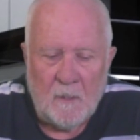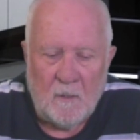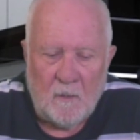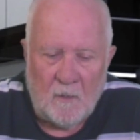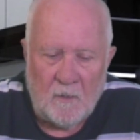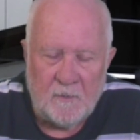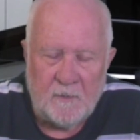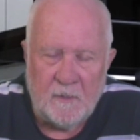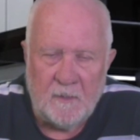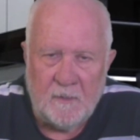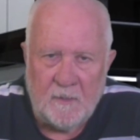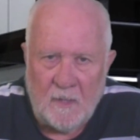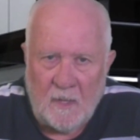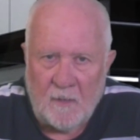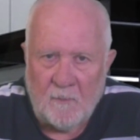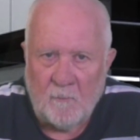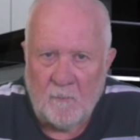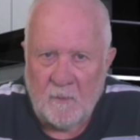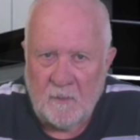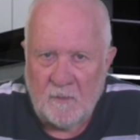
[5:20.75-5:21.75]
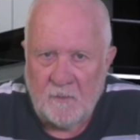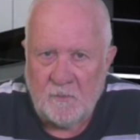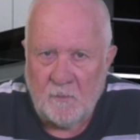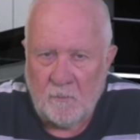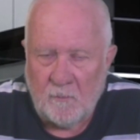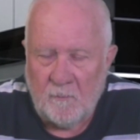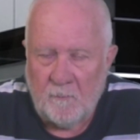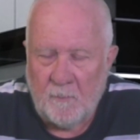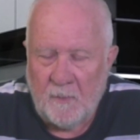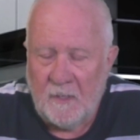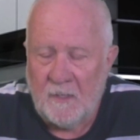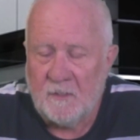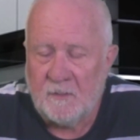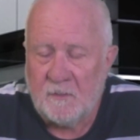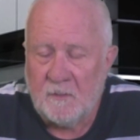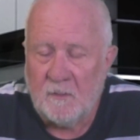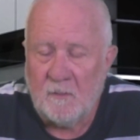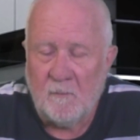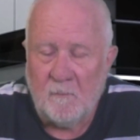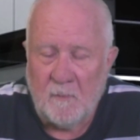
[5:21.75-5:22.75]
I did that with Jordan
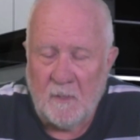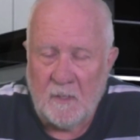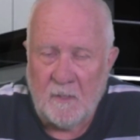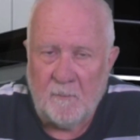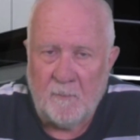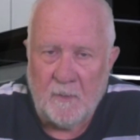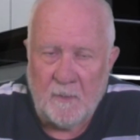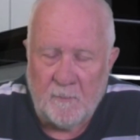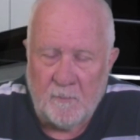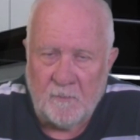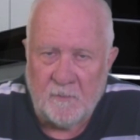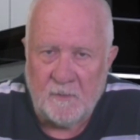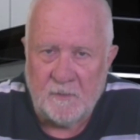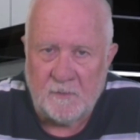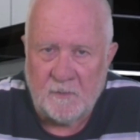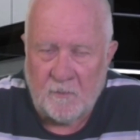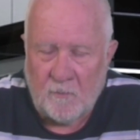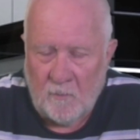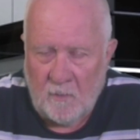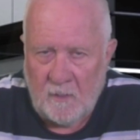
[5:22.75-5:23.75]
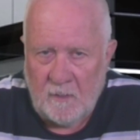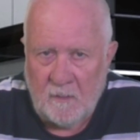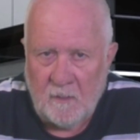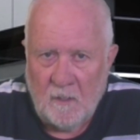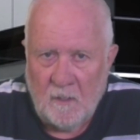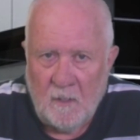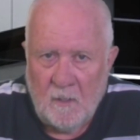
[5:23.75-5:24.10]
Peterson, and many people disagreed